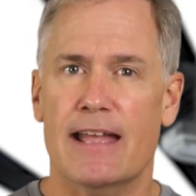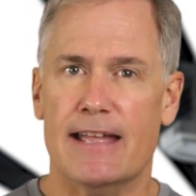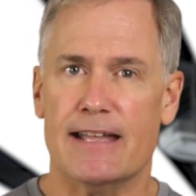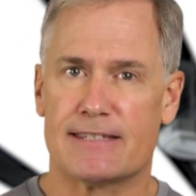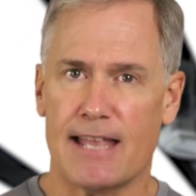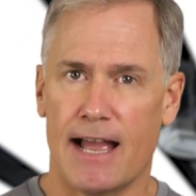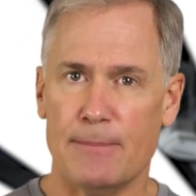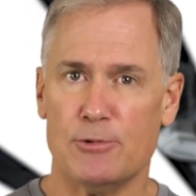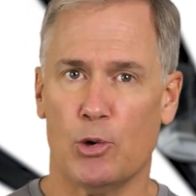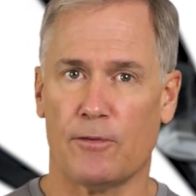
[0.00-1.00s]
It's
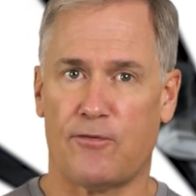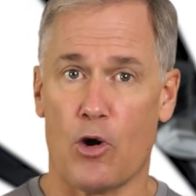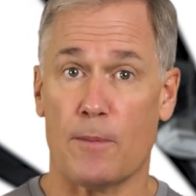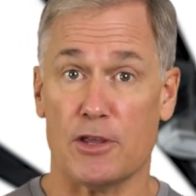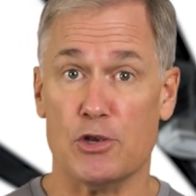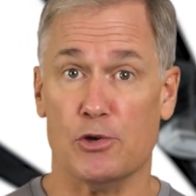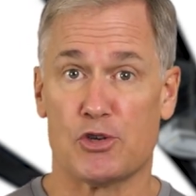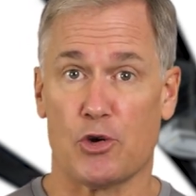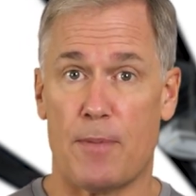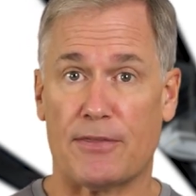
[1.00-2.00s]
time to inform the
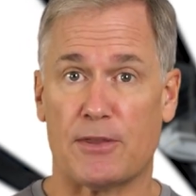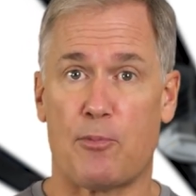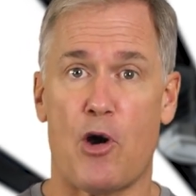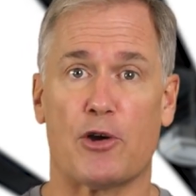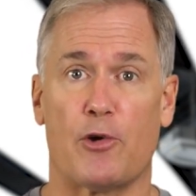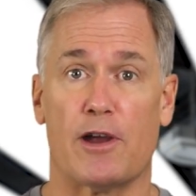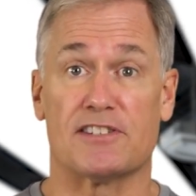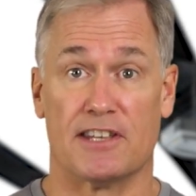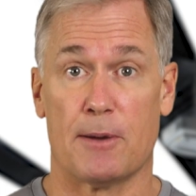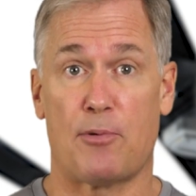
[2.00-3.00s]
user about the
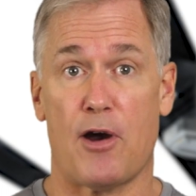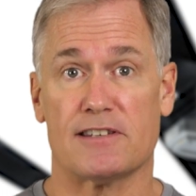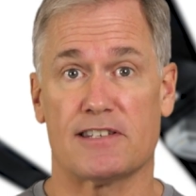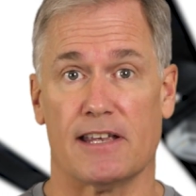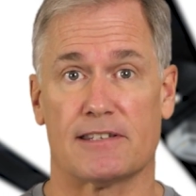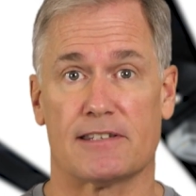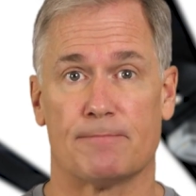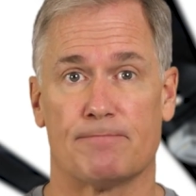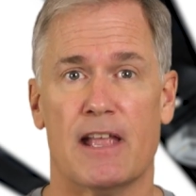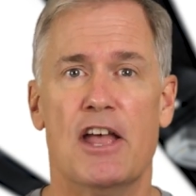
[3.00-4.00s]
progress in the process.
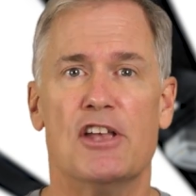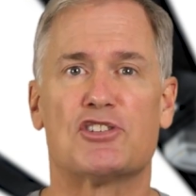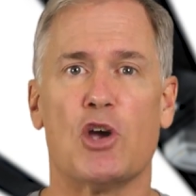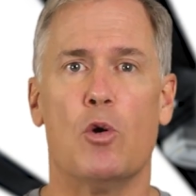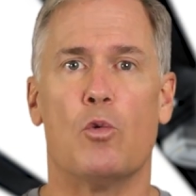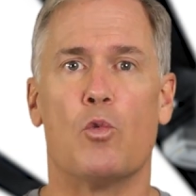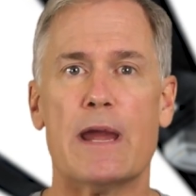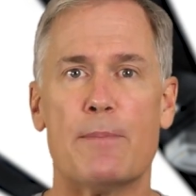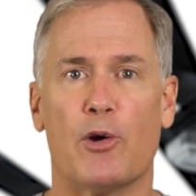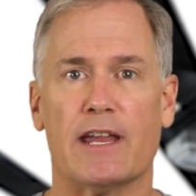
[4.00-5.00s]
So
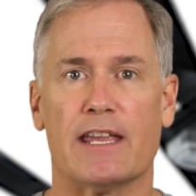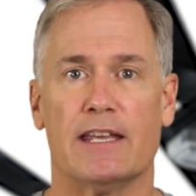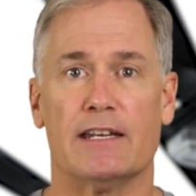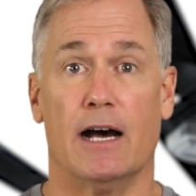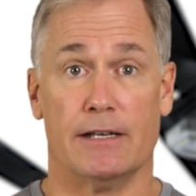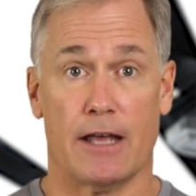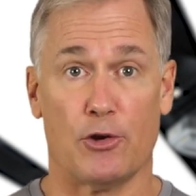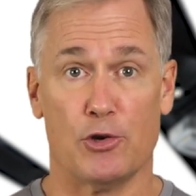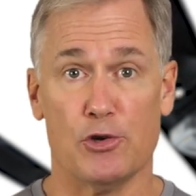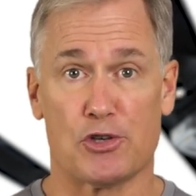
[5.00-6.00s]
we bring in
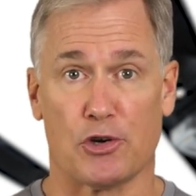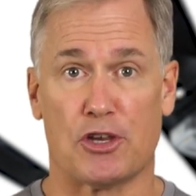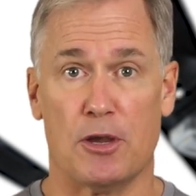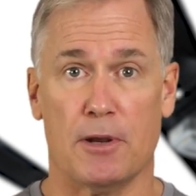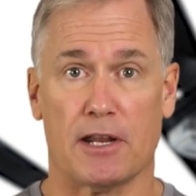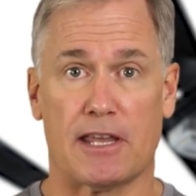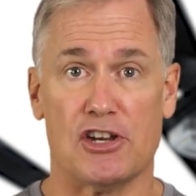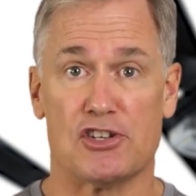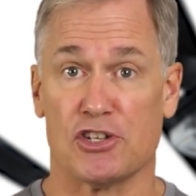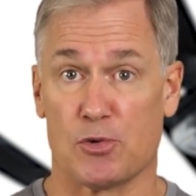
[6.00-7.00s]
another user
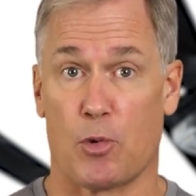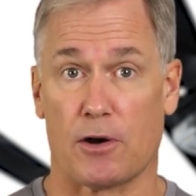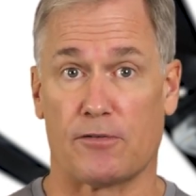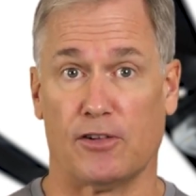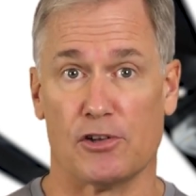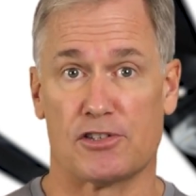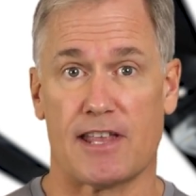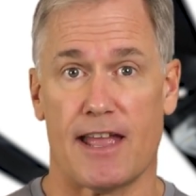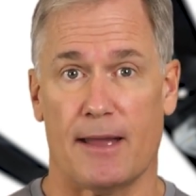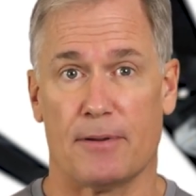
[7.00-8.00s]
communications workflow
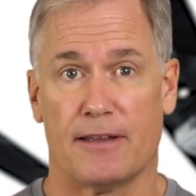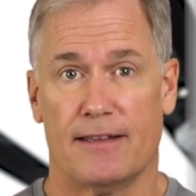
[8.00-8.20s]
step.